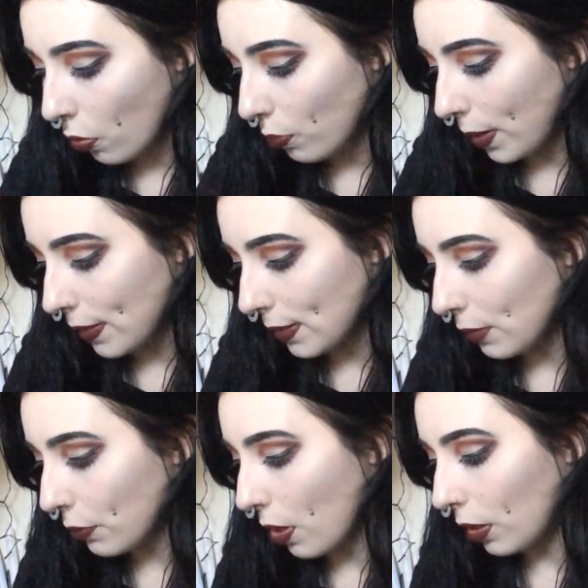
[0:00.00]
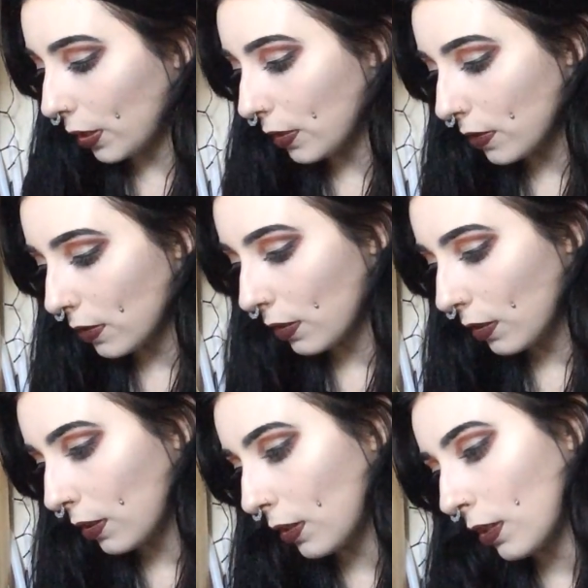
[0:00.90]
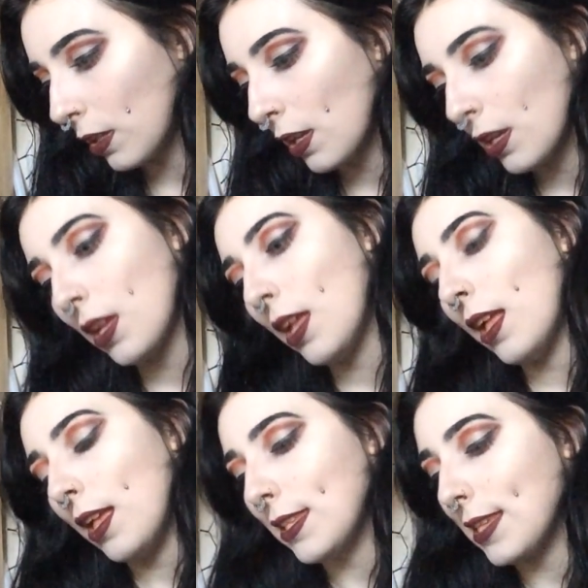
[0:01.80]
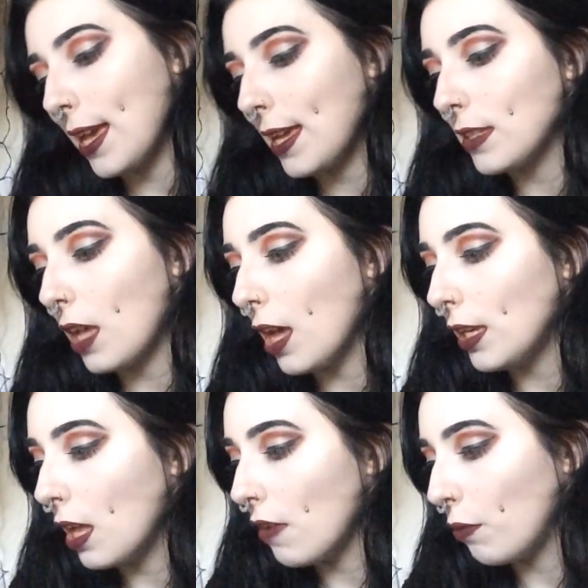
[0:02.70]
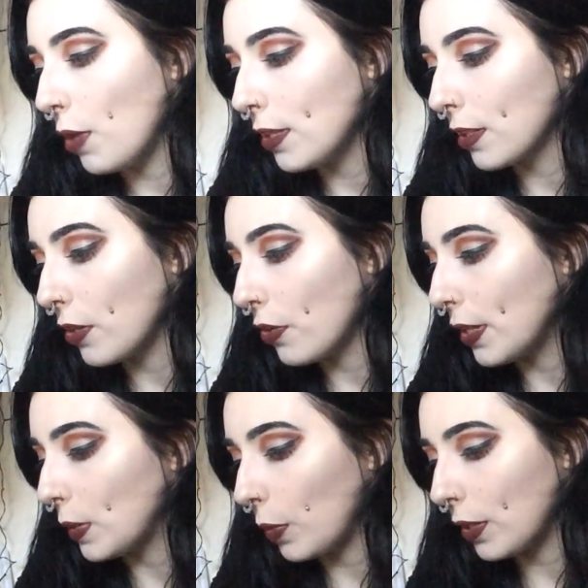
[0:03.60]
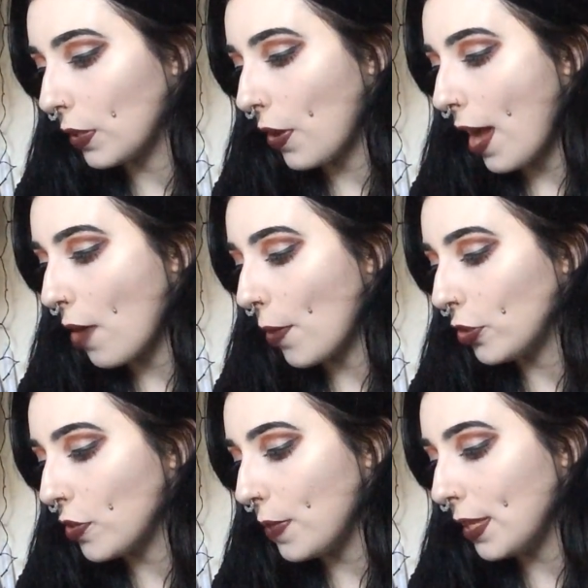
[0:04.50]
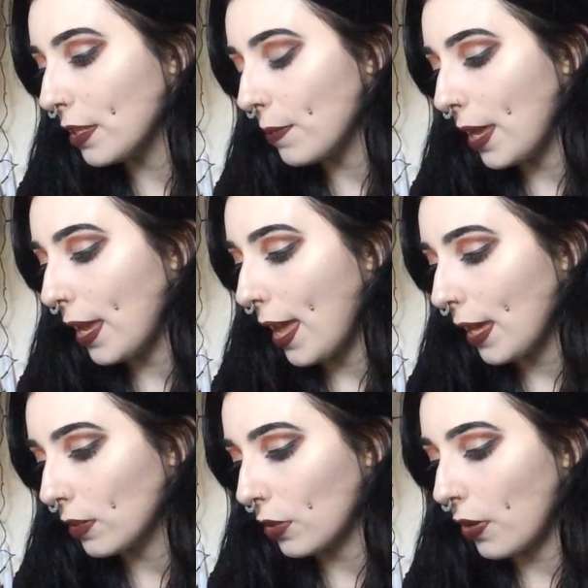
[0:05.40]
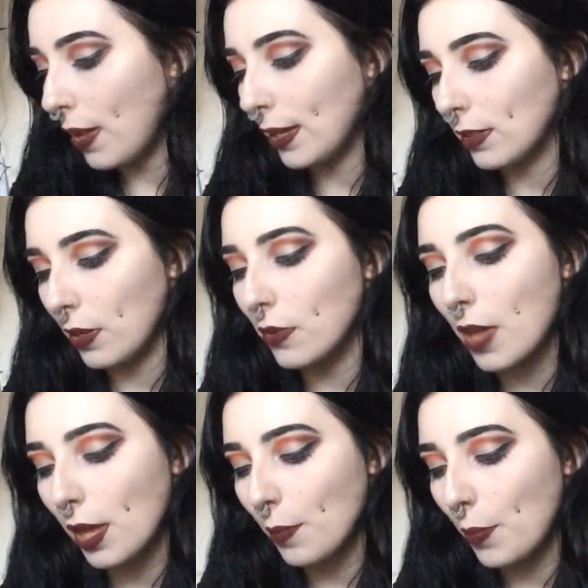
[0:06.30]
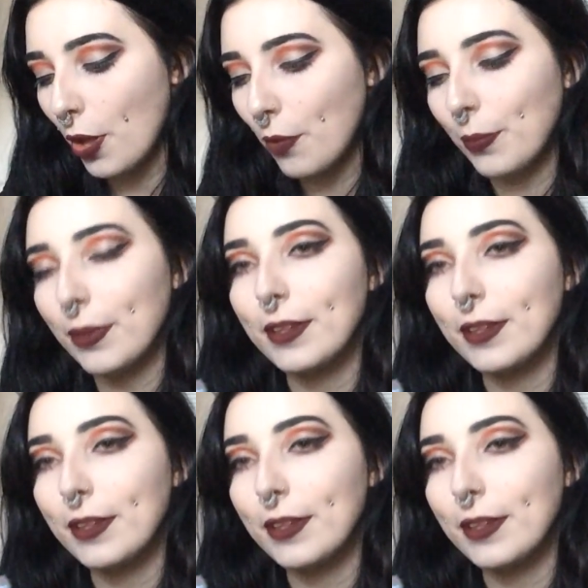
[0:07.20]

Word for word: Oh wait, there's little cards. It says, hi love, words cannot espresso how much you mean to me, exo exo Colourpop.